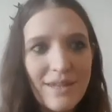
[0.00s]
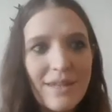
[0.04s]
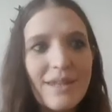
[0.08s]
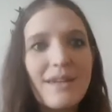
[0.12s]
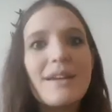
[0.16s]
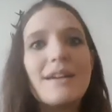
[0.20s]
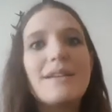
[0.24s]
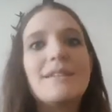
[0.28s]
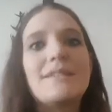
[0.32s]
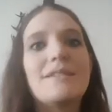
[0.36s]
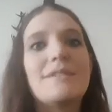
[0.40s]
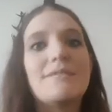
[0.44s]

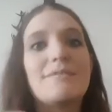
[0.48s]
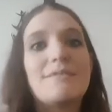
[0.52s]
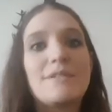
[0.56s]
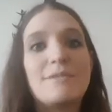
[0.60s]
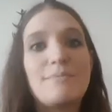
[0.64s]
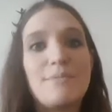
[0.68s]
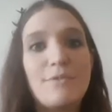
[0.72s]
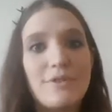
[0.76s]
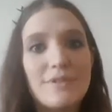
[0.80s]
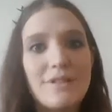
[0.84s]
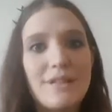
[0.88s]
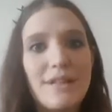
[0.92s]
because it
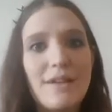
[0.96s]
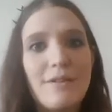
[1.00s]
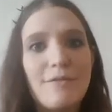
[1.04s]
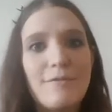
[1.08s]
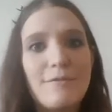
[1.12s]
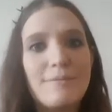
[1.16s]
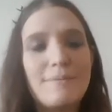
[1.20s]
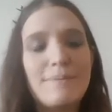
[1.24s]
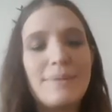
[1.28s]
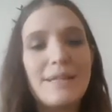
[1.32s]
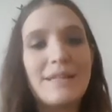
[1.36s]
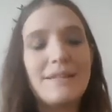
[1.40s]

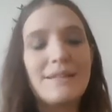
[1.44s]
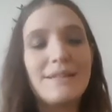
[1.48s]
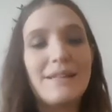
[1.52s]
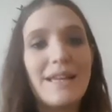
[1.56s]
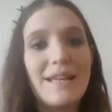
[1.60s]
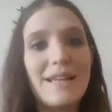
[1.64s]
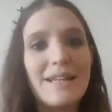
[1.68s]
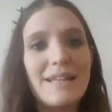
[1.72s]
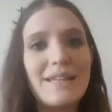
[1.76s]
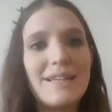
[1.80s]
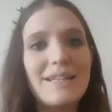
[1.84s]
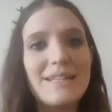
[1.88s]
would be
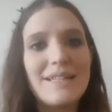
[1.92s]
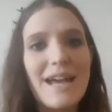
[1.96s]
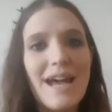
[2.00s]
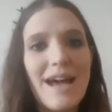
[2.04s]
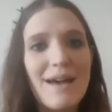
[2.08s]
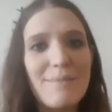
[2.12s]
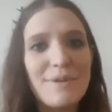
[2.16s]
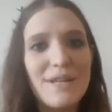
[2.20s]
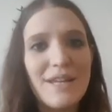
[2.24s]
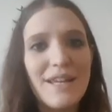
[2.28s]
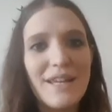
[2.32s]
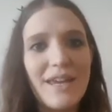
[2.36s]
likely to
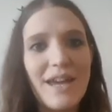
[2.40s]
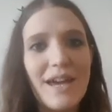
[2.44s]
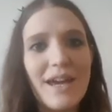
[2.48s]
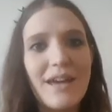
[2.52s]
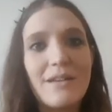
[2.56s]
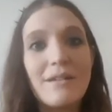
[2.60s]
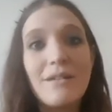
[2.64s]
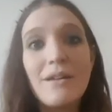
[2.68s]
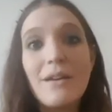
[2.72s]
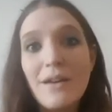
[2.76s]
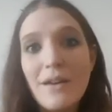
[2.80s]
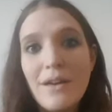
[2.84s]
happen again.
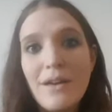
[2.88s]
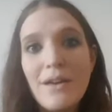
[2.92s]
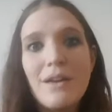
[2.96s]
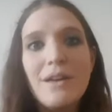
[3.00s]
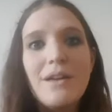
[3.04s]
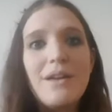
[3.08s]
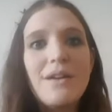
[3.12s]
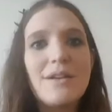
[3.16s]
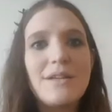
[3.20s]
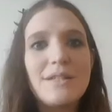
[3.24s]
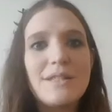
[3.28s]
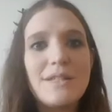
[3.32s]

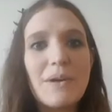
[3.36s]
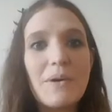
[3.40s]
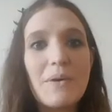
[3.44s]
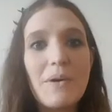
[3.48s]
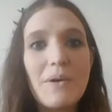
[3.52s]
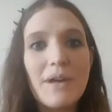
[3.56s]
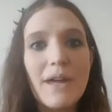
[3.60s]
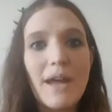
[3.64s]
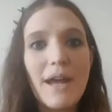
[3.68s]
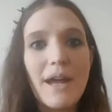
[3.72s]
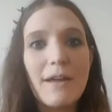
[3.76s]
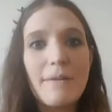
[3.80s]
So,
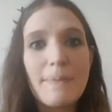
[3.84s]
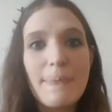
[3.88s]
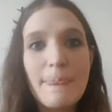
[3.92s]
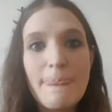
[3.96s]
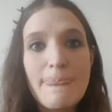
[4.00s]
okay.